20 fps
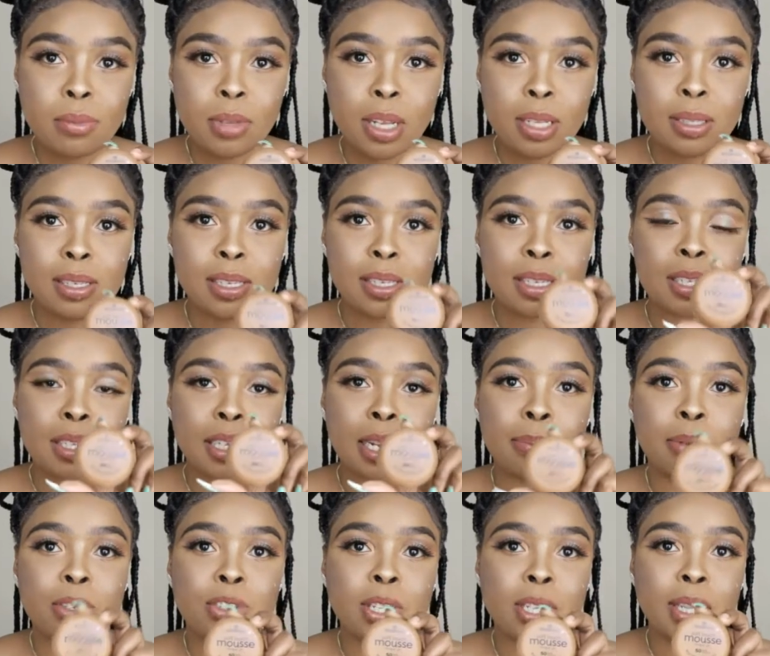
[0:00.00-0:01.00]
This is the type
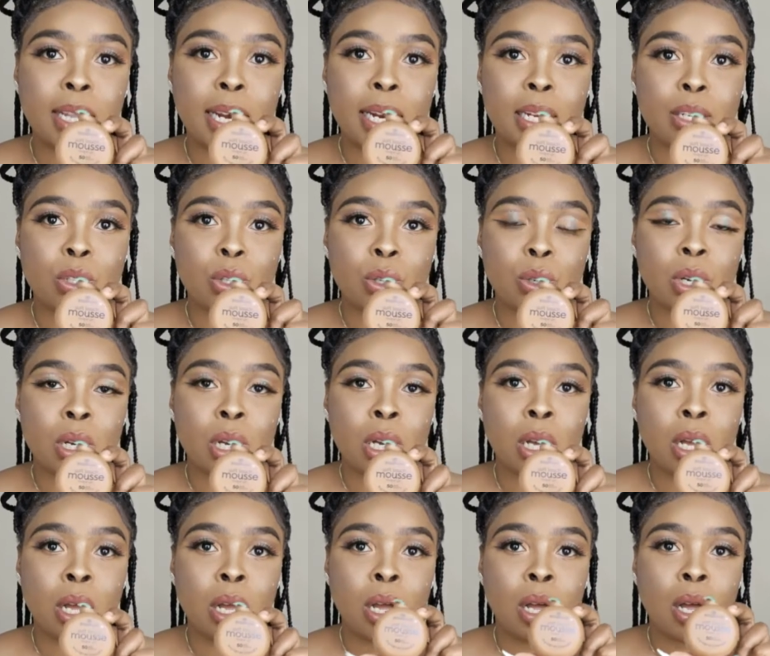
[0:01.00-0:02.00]
of shade that I took.
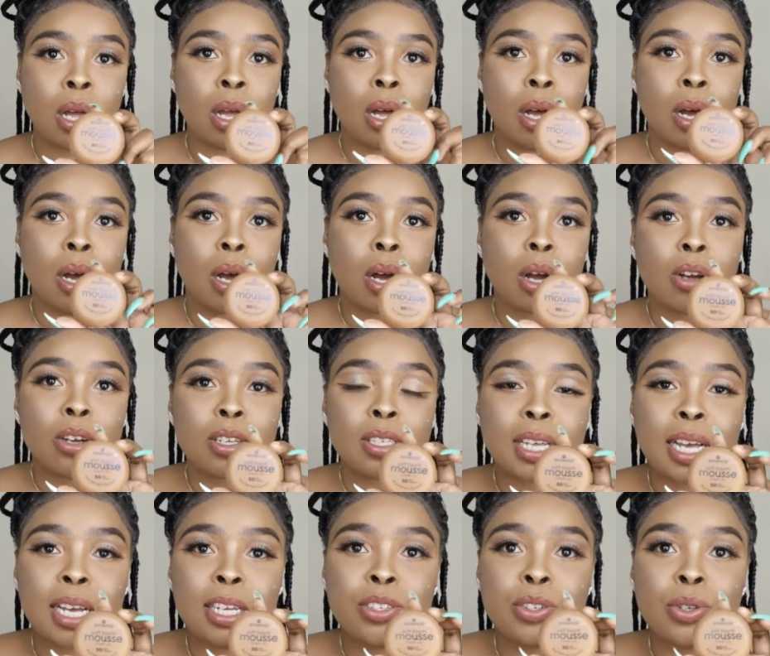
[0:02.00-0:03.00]
Because
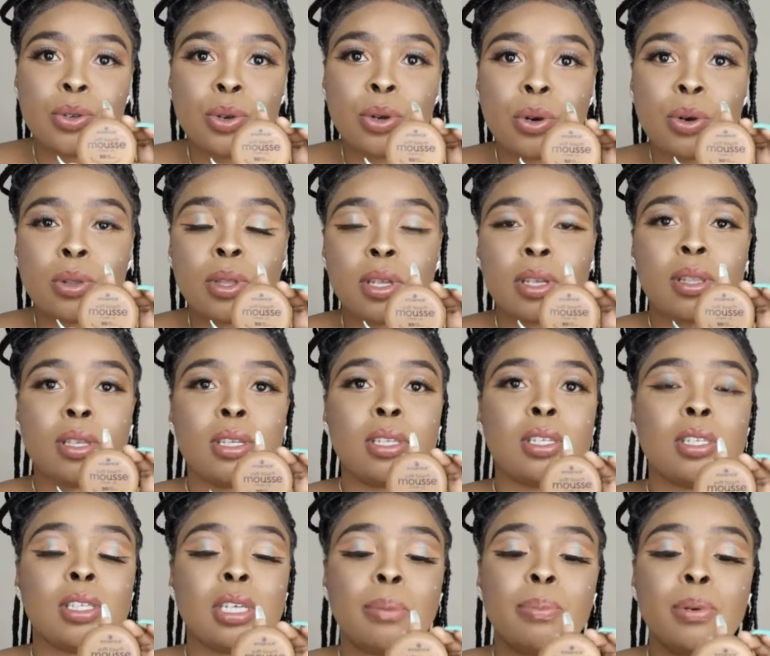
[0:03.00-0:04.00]
guys, you know
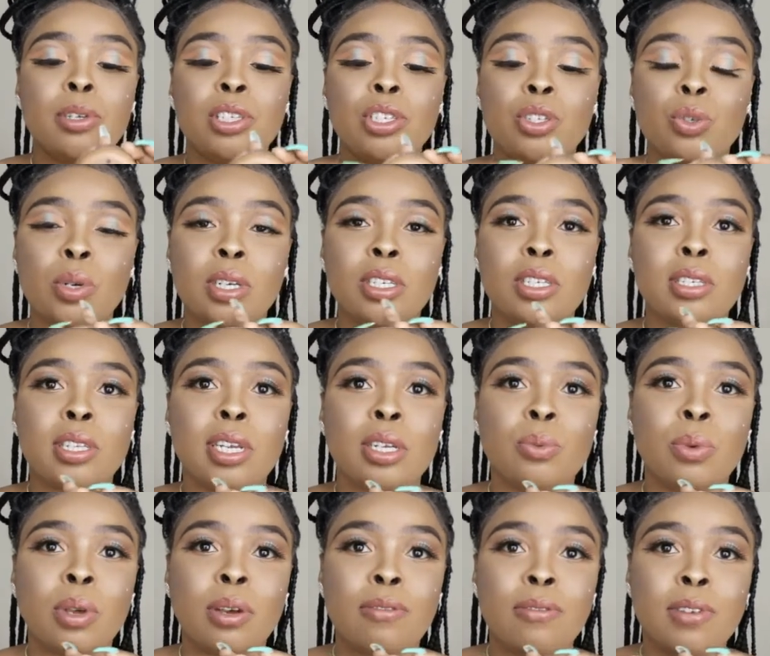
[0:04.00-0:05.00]
the type of situation that
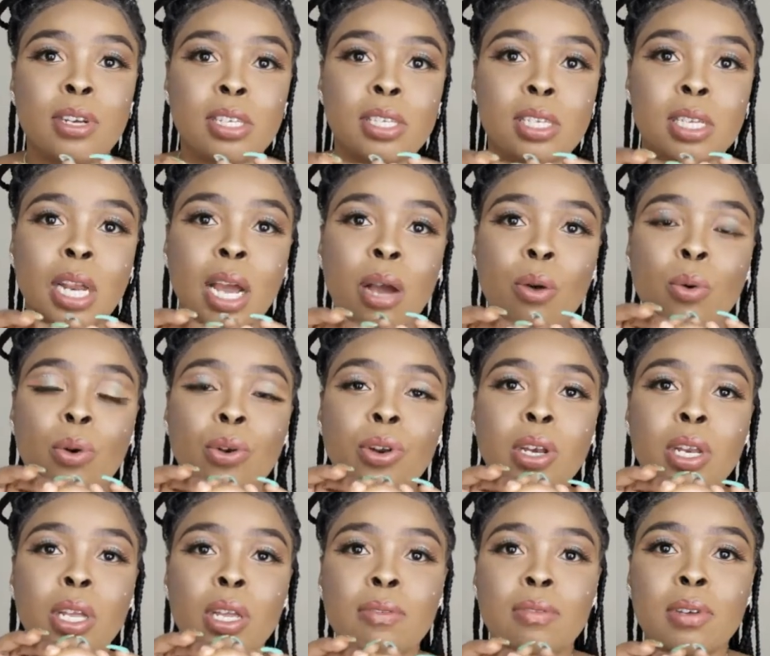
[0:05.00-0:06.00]
we are facing. I
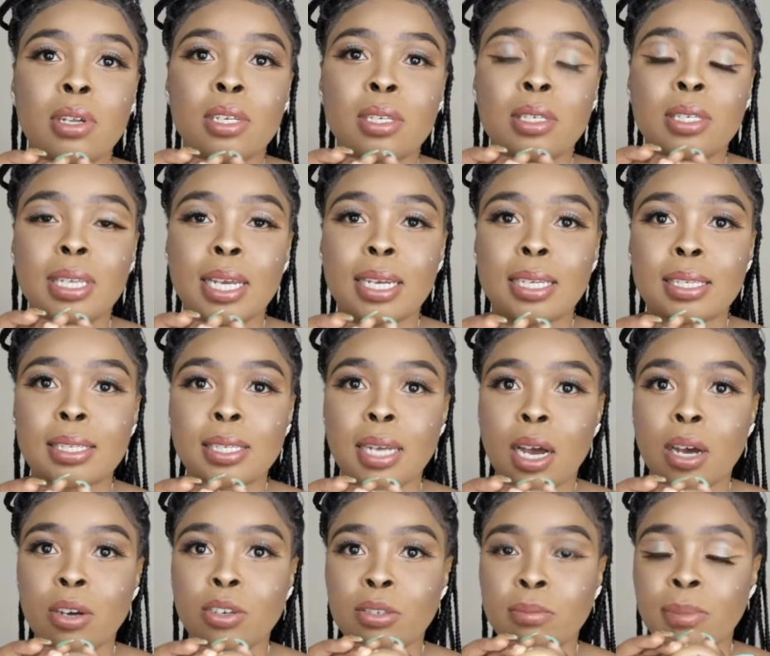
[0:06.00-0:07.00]
couldn't even test
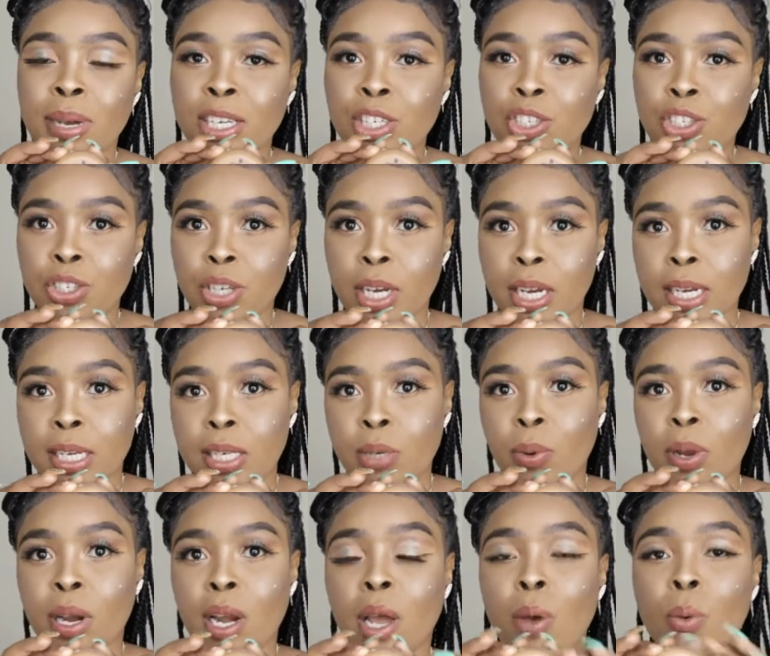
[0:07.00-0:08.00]
out my shade
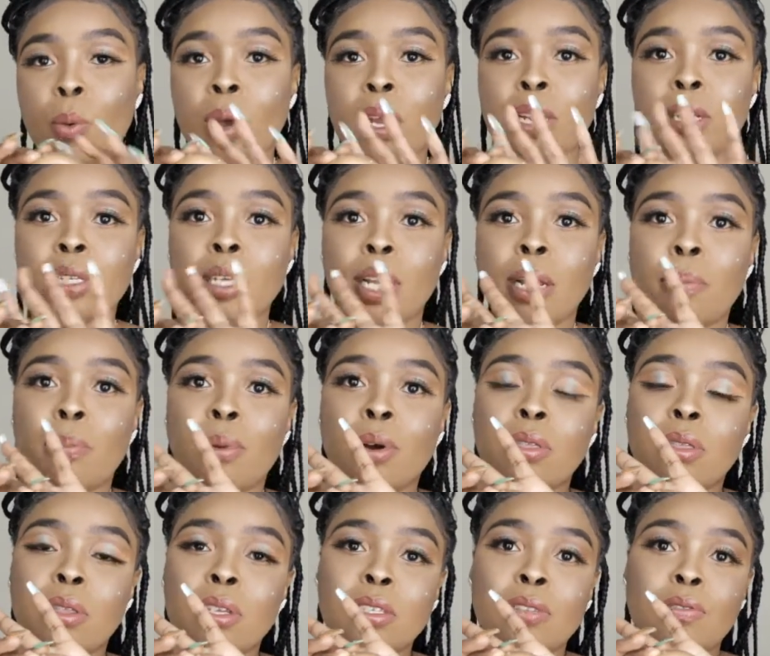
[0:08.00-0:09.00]
when I went and
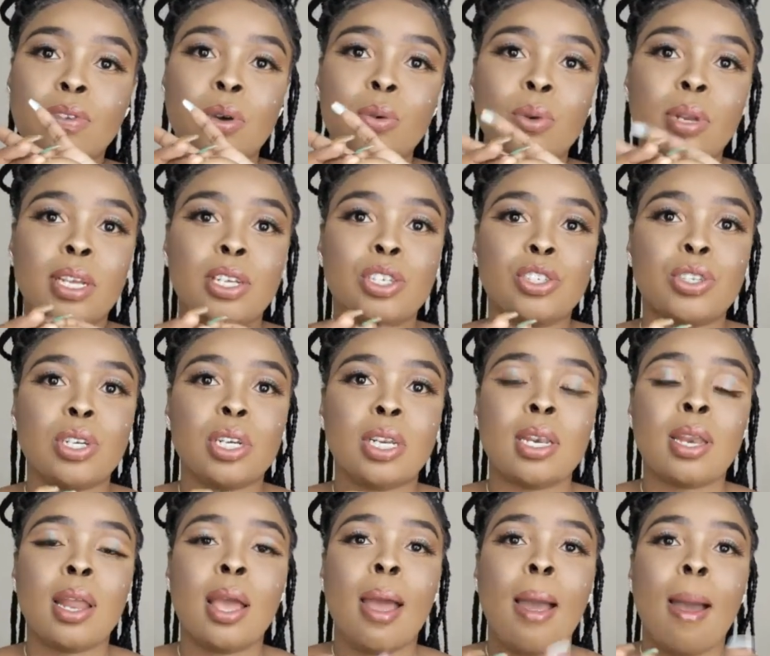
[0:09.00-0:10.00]
bought this foundation.
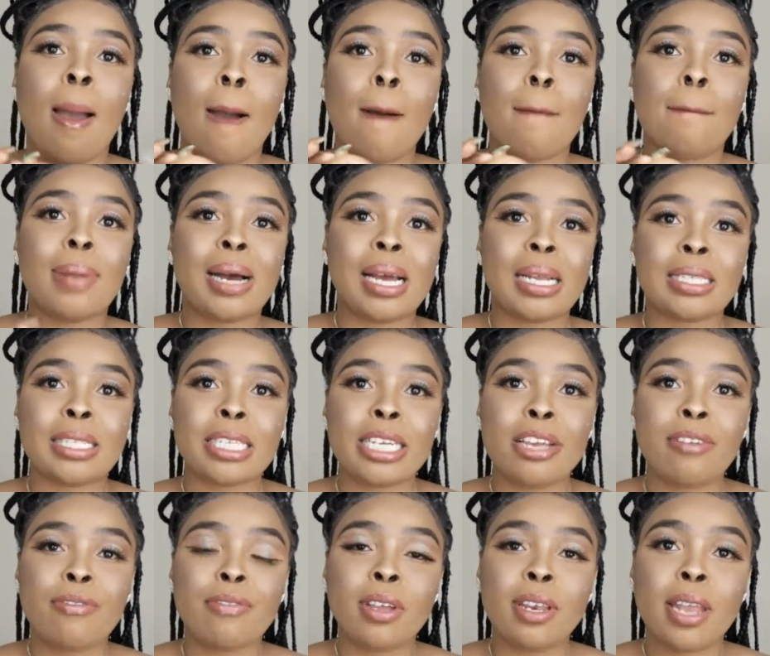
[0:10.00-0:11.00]
But
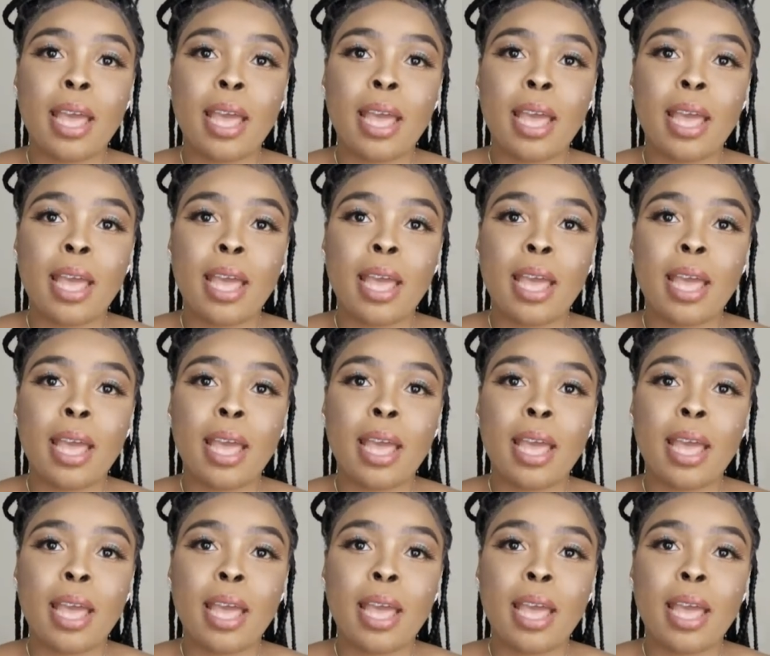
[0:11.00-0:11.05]
if it